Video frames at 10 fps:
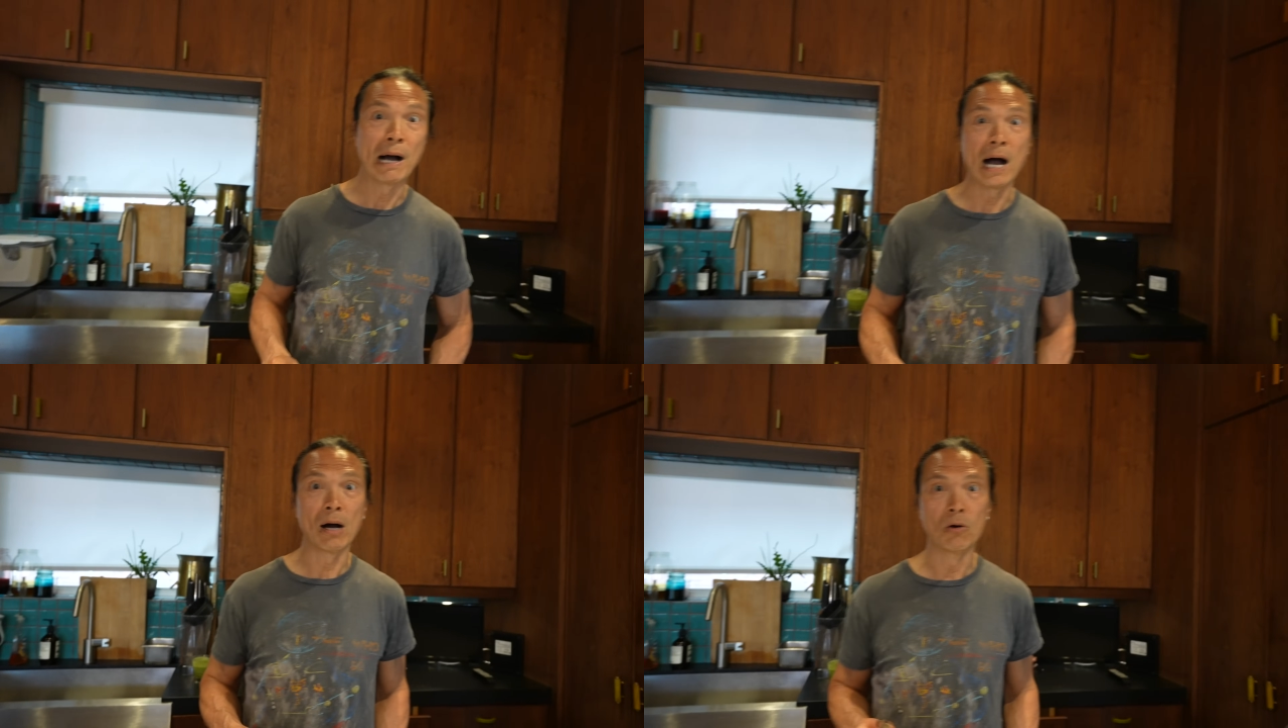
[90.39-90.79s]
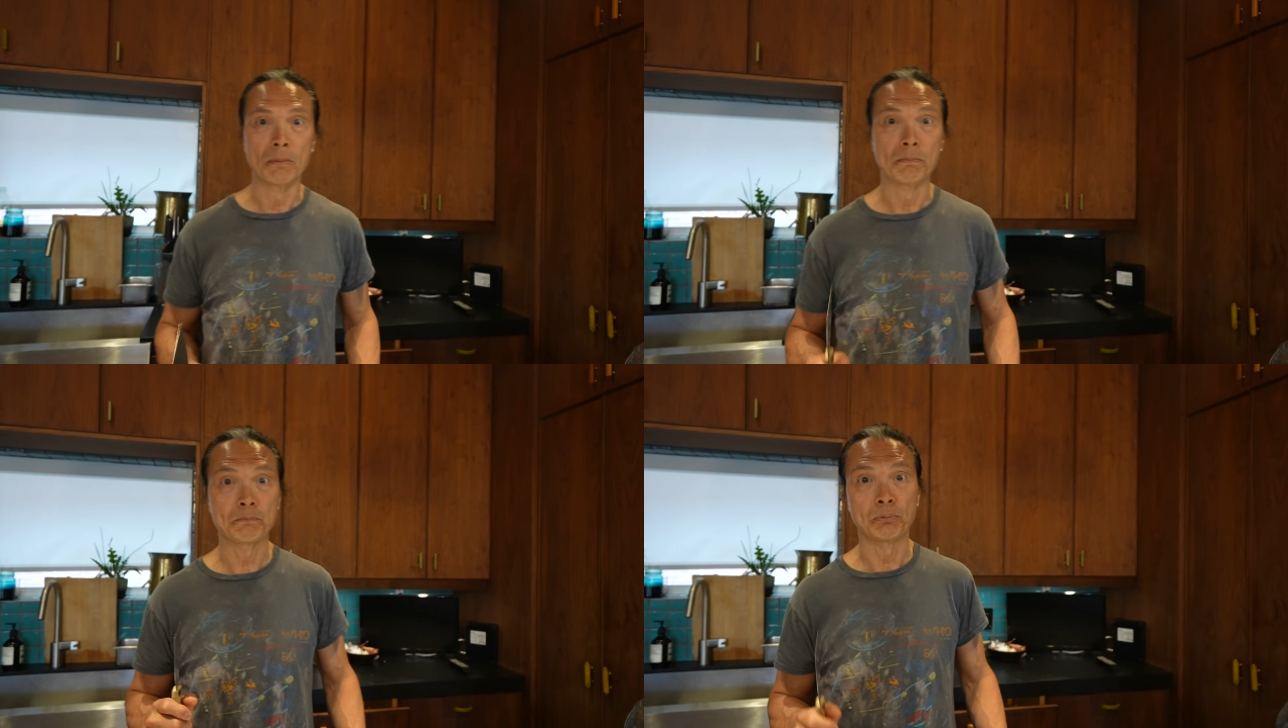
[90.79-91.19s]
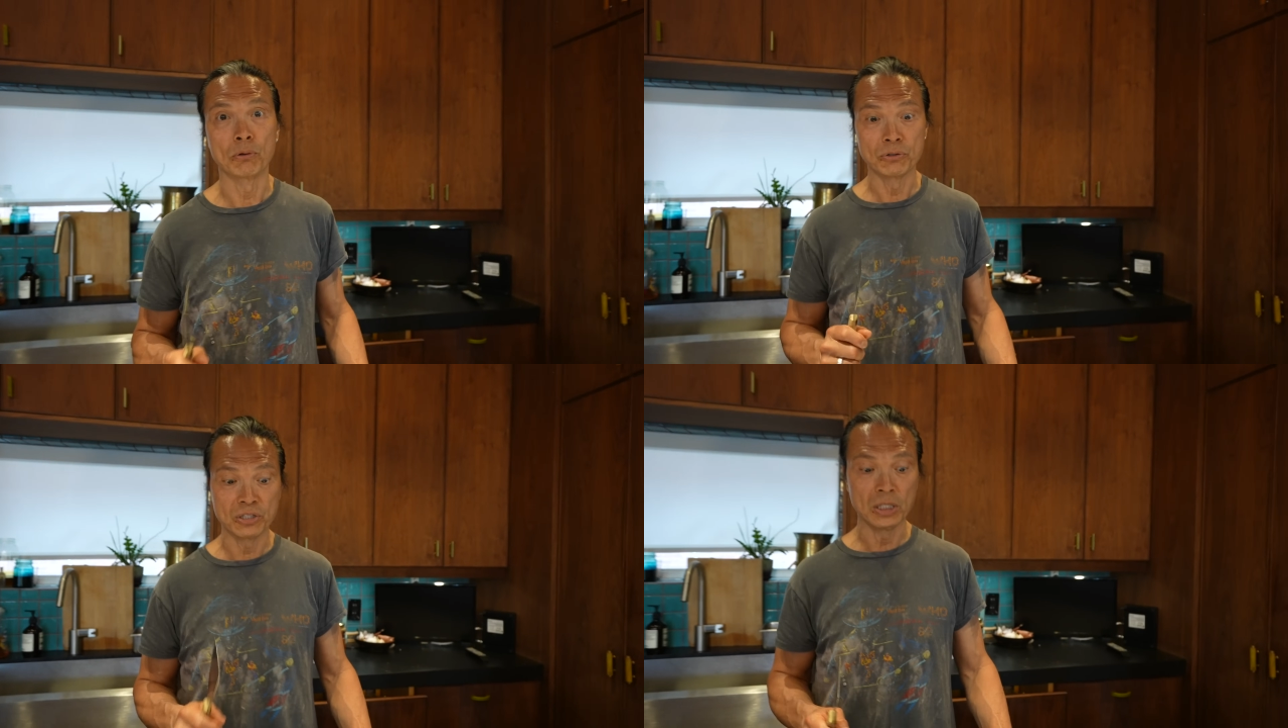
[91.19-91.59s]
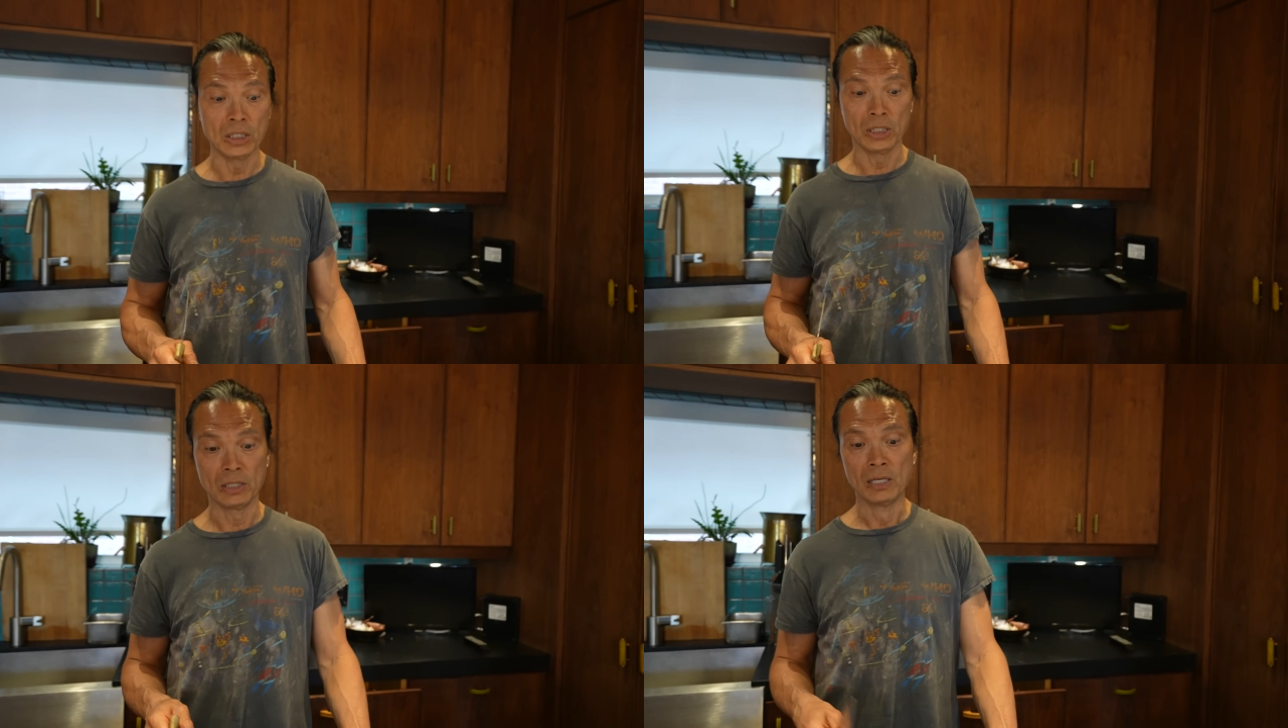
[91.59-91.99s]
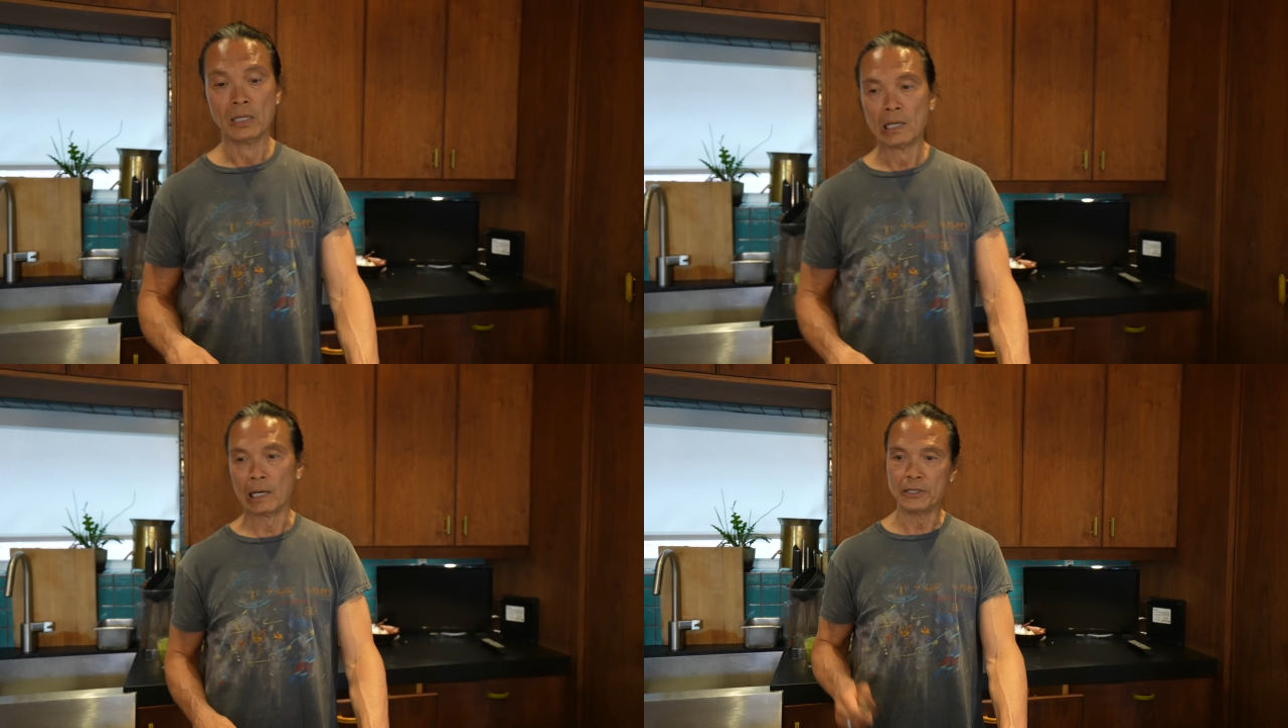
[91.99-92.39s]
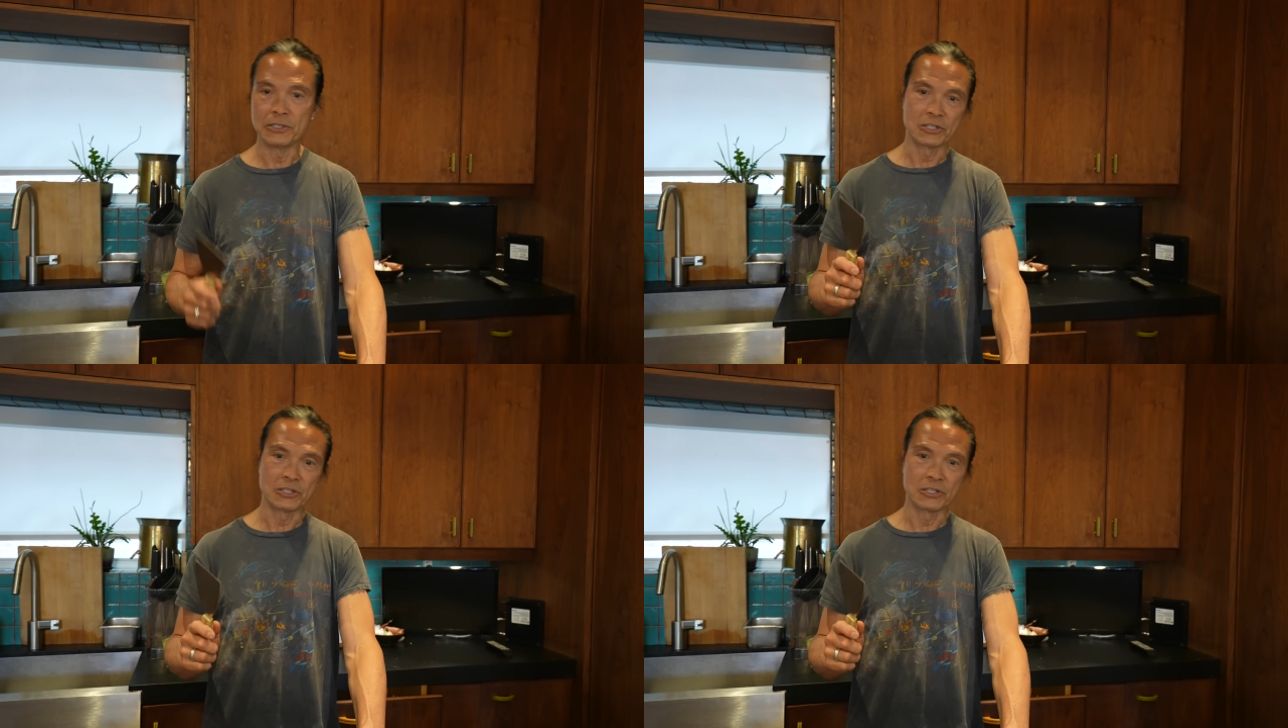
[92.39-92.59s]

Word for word: power protein. I need